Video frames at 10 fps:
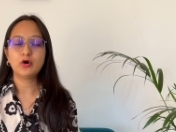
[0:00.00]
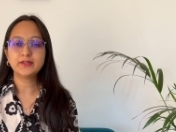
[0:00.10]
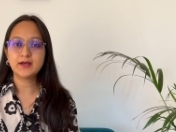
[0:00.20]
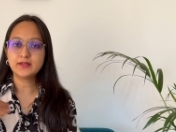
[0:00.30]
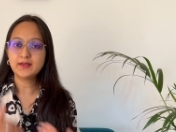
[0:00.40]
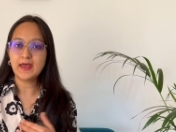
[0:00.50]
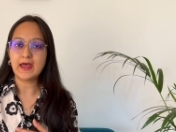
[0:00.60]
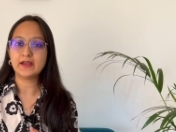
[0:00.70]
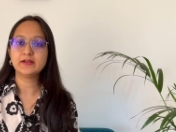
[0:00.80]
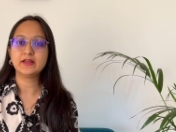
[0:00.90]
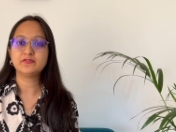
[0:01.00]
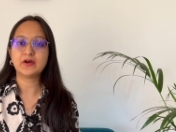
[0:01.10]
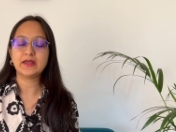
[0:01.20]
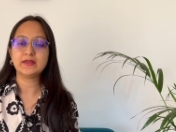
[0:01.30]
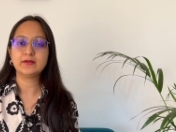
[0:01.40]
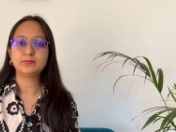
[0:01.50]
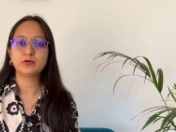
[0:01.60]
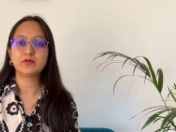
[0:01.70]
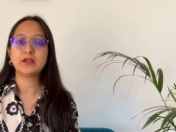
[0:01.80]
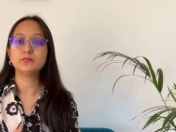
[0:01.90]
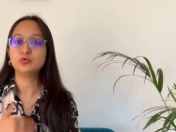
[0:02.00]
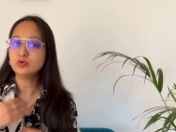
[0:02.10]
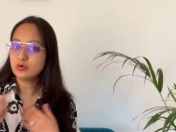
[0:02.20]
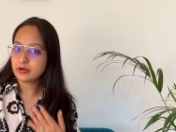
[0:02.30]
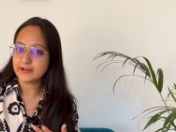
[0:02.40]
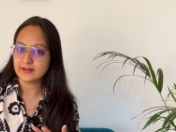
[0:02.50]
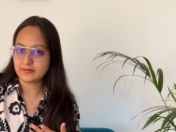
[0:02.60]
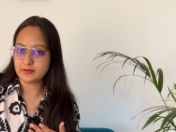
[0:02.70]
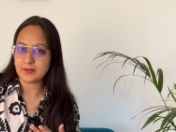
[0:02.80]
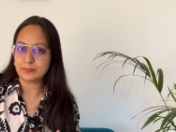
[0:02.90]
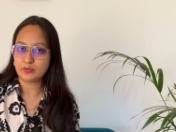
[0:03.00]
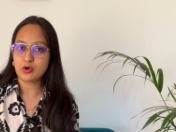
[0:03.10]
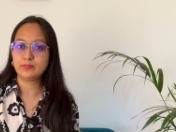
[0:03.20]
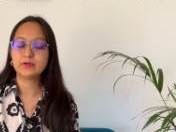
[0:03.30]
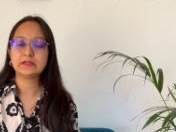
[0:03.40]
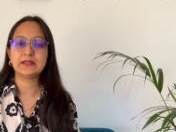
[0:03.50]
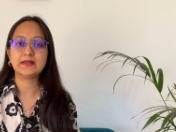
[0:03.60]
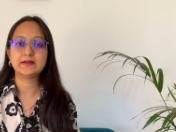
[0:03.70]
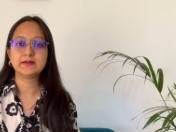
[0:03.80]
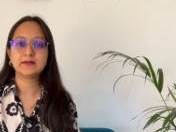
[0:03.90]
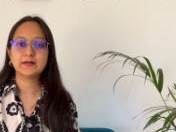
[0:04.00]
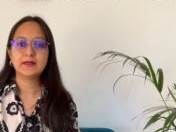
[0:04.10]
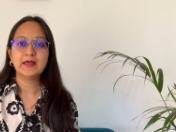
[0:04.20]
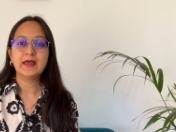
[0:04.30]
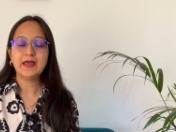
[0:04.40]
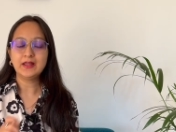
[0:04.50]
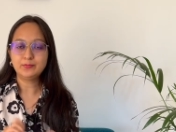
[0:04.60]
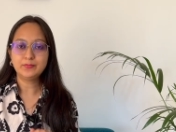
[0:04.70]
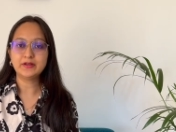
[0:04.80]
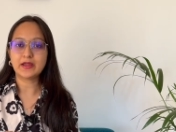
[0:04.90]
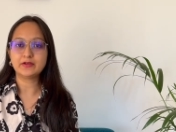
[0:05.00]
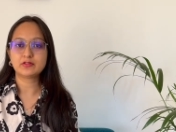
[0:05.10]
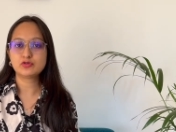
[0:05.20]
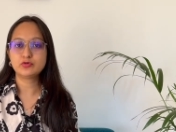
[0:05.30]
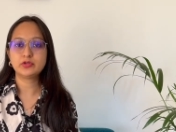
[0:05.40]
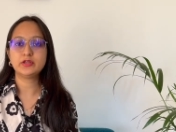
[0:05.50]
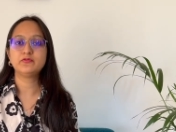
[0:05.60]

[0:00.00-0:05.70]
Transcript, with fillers: On the other hand, if I provide more context in my prompt, like help me write a story